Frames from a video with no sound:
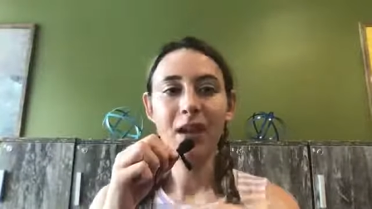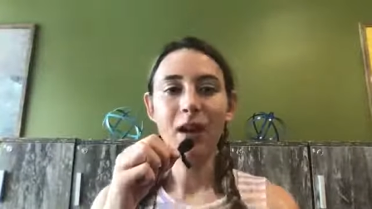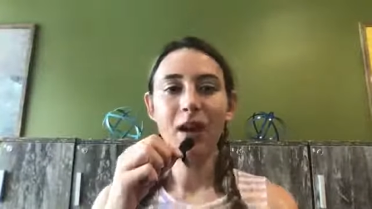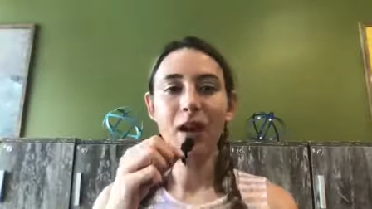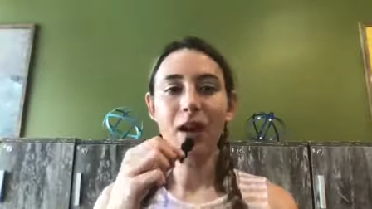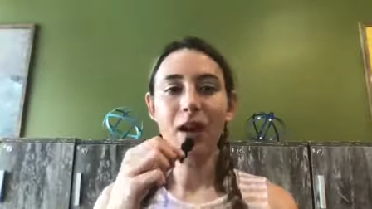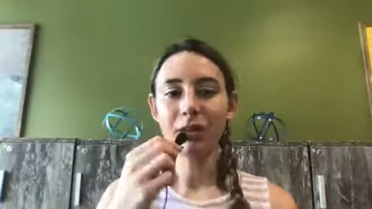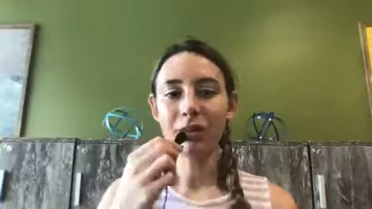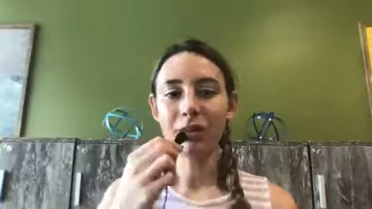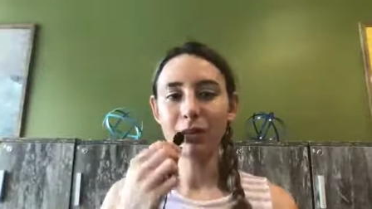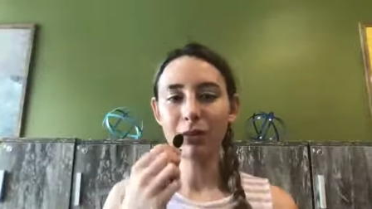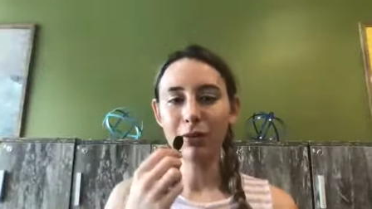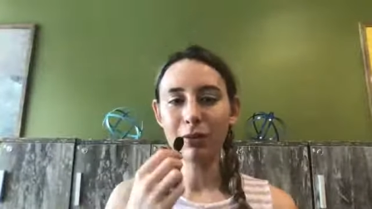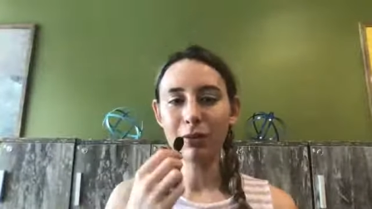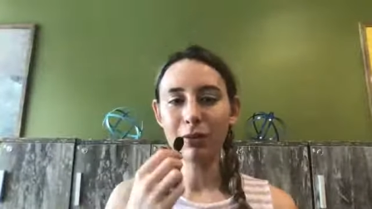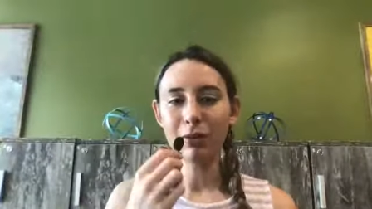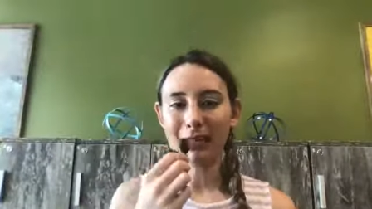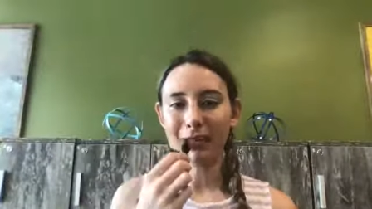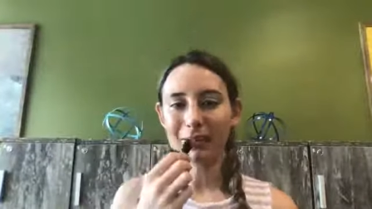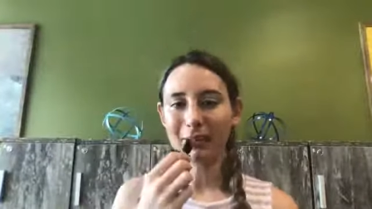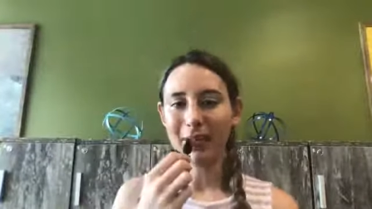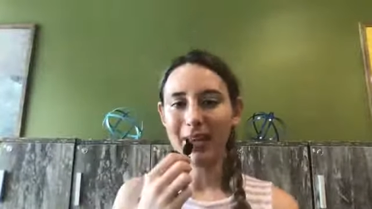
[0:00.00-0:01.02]
Also,
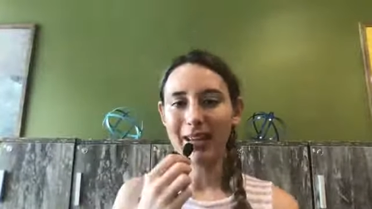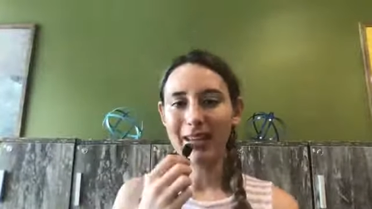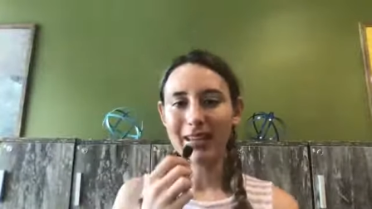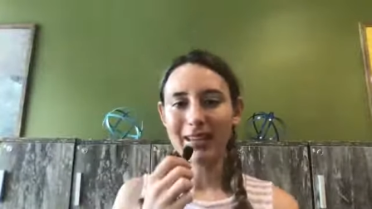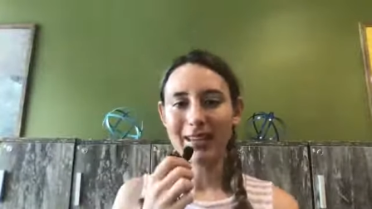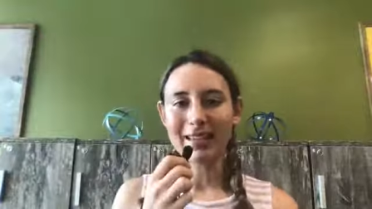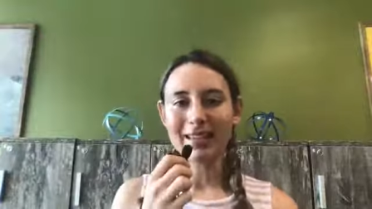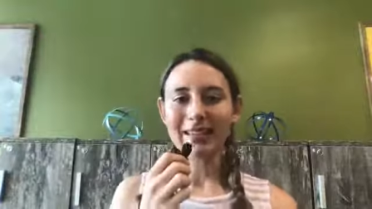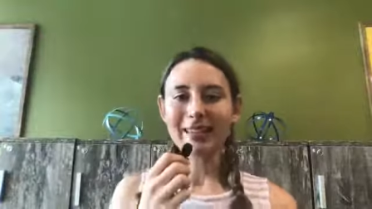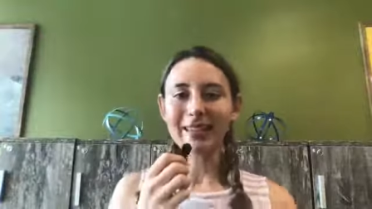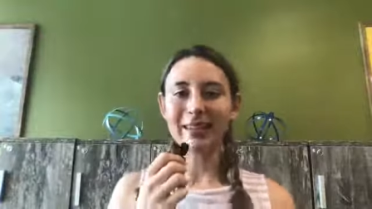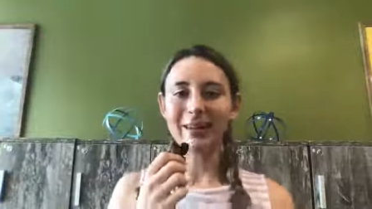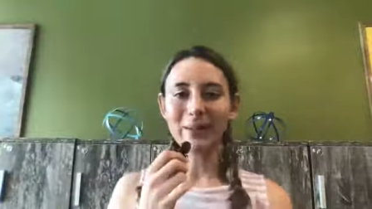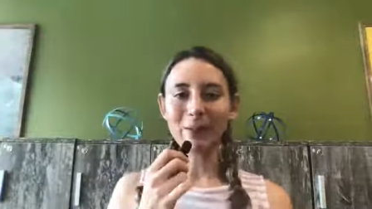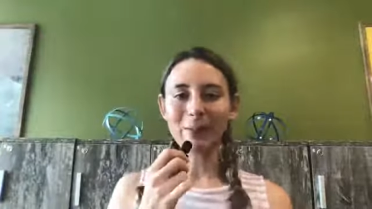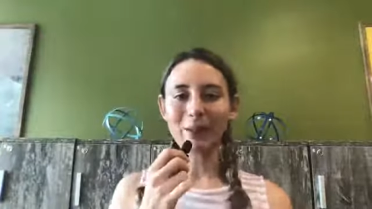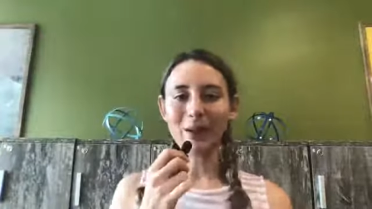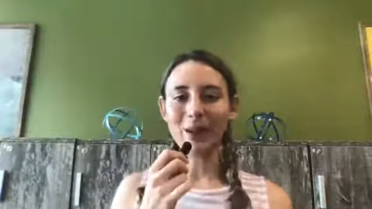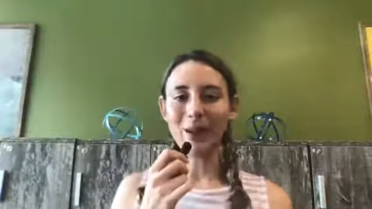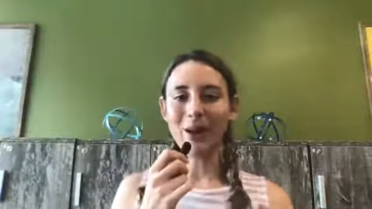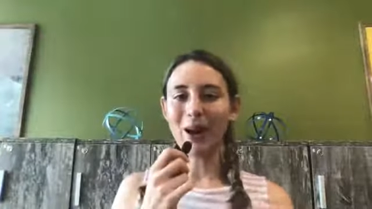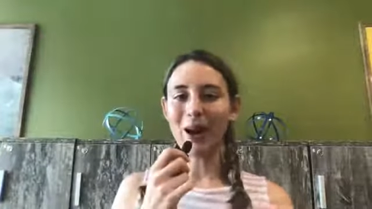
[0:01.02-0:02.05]
this mic is a little
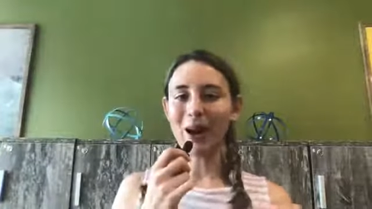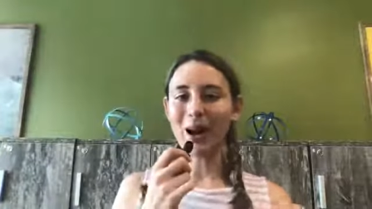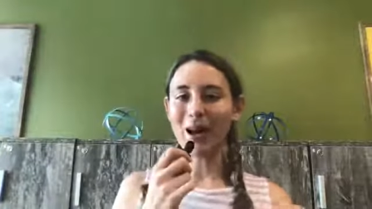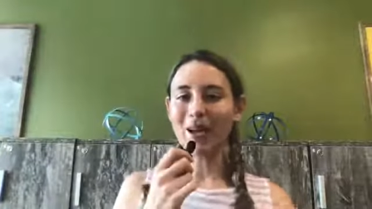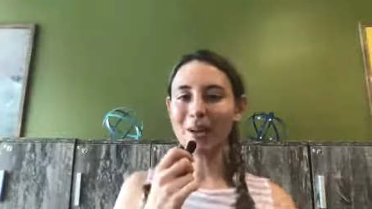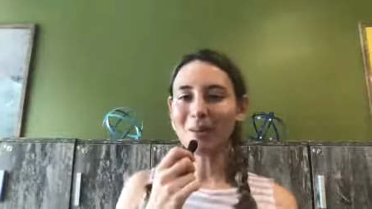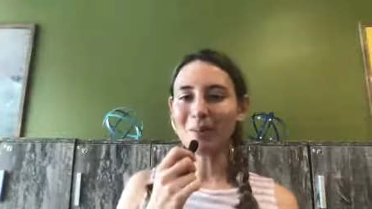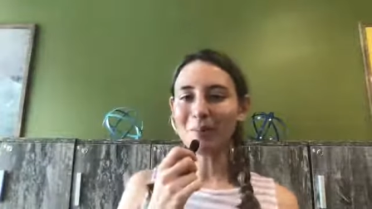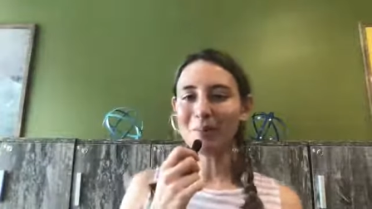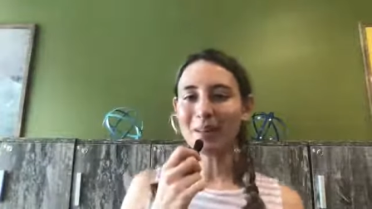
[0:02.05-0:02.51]
bit odd